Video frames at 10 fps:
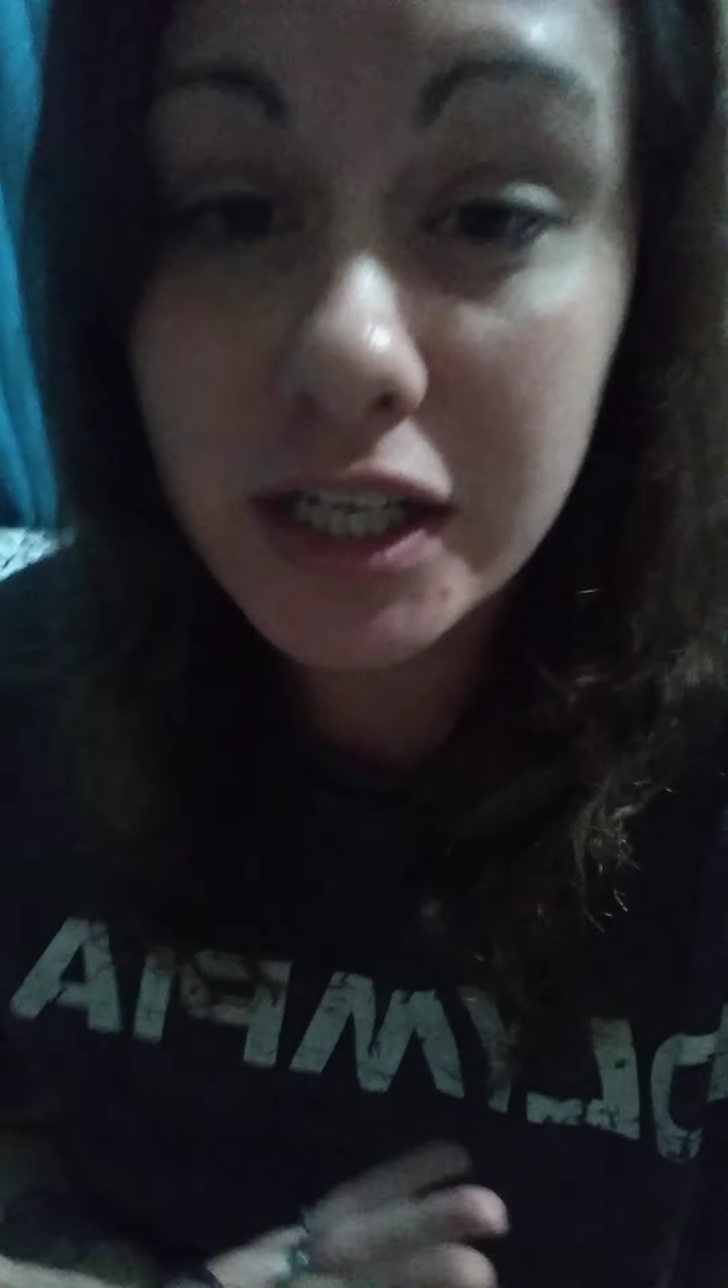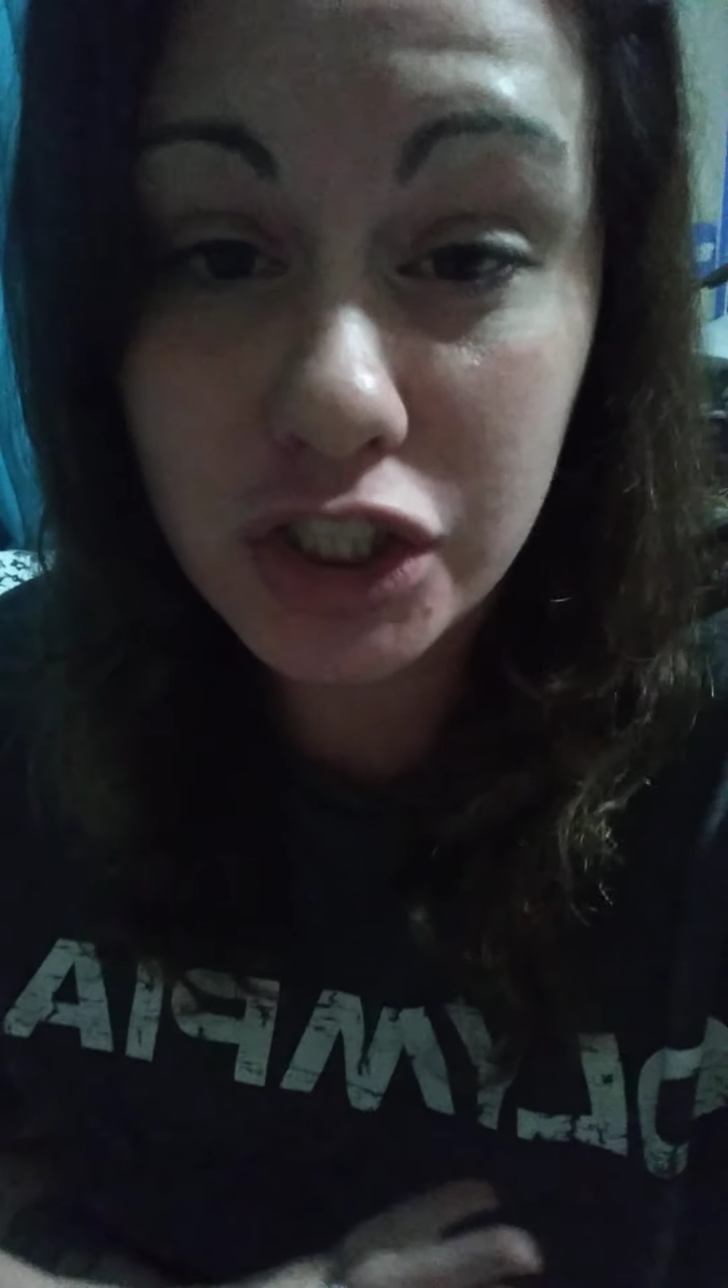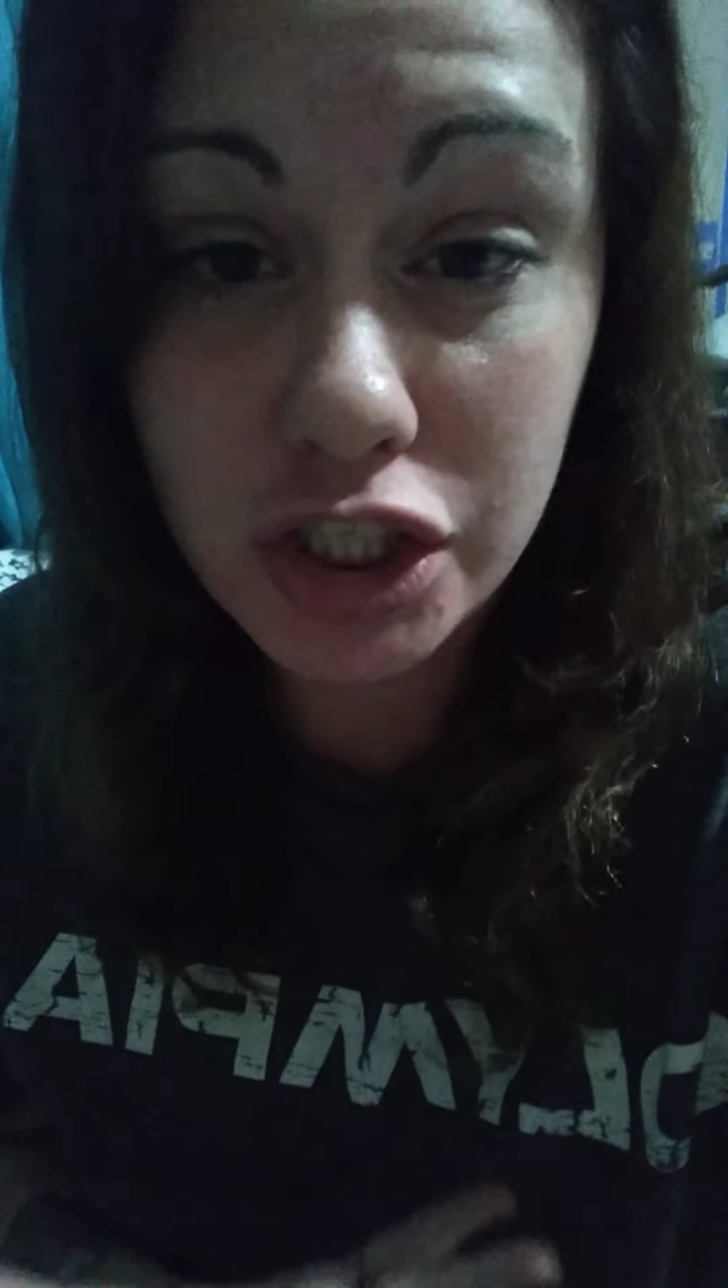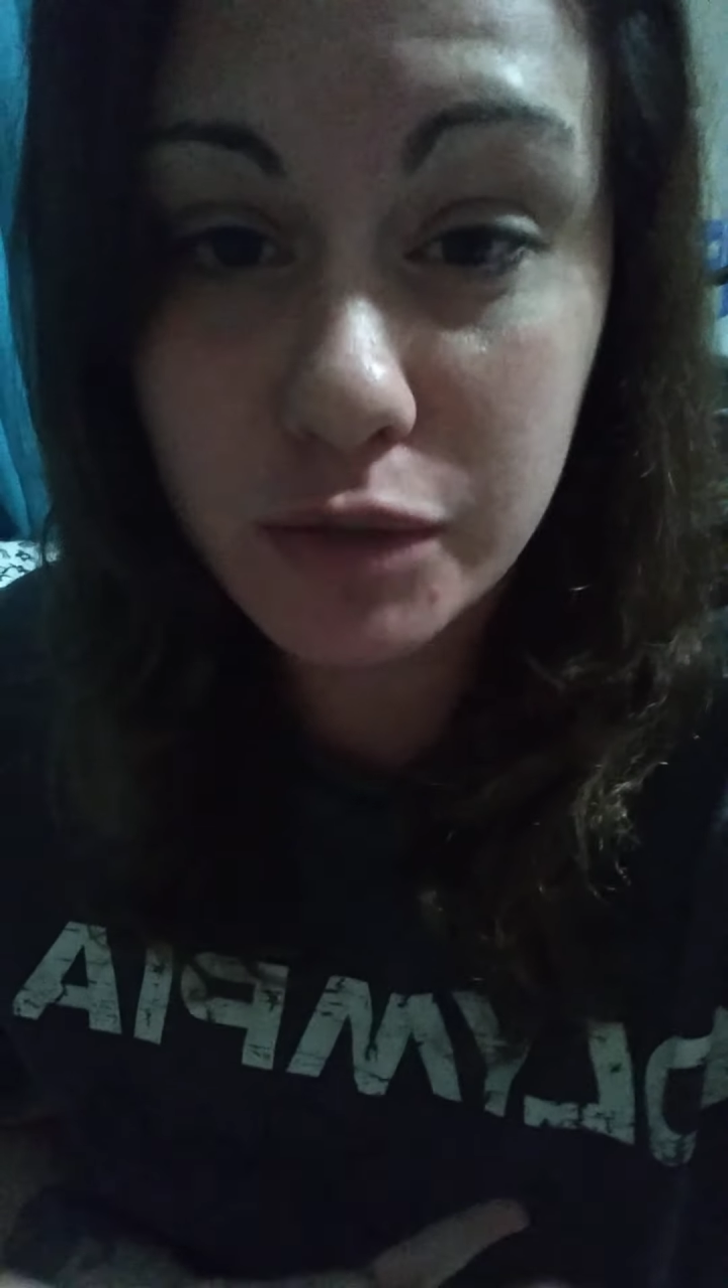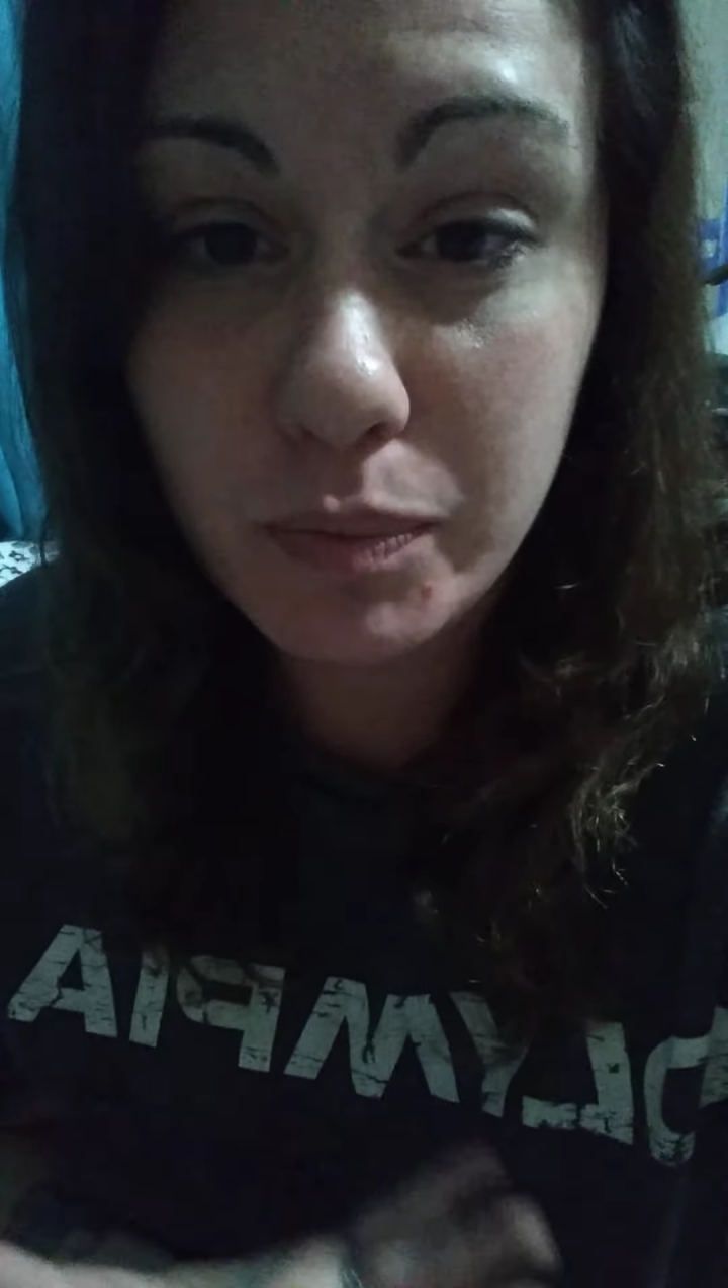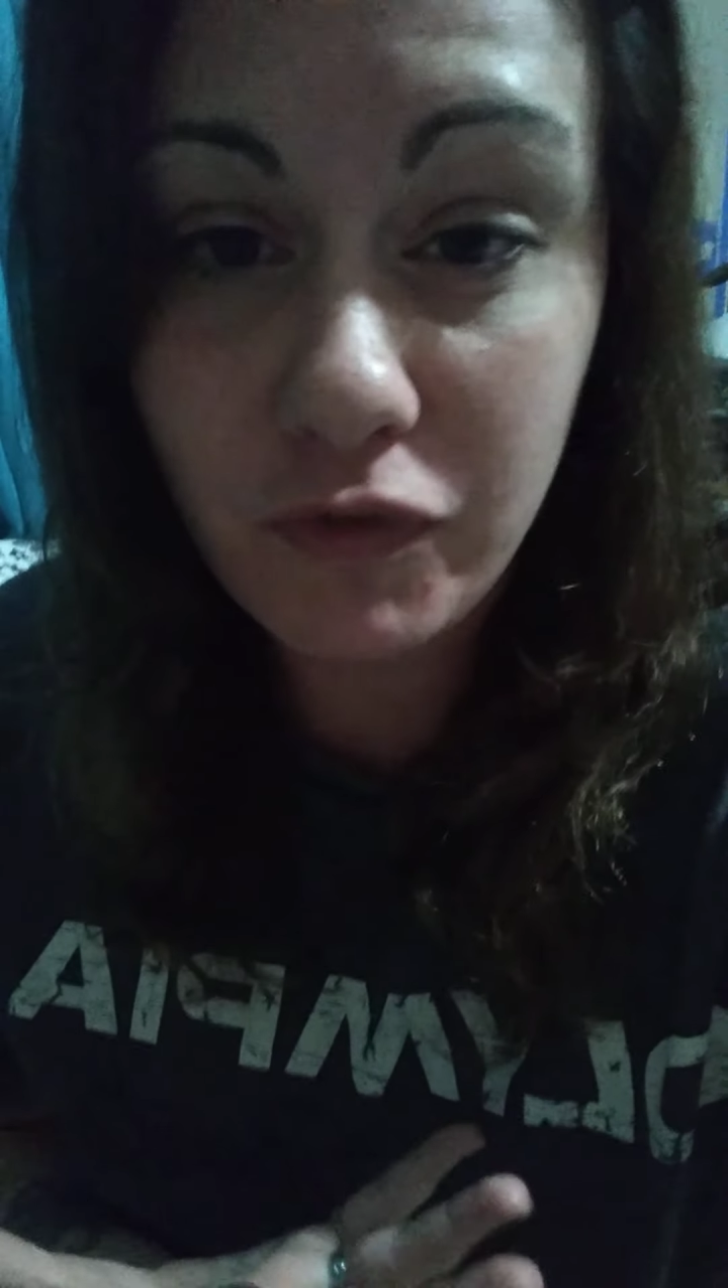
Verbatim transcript: it's just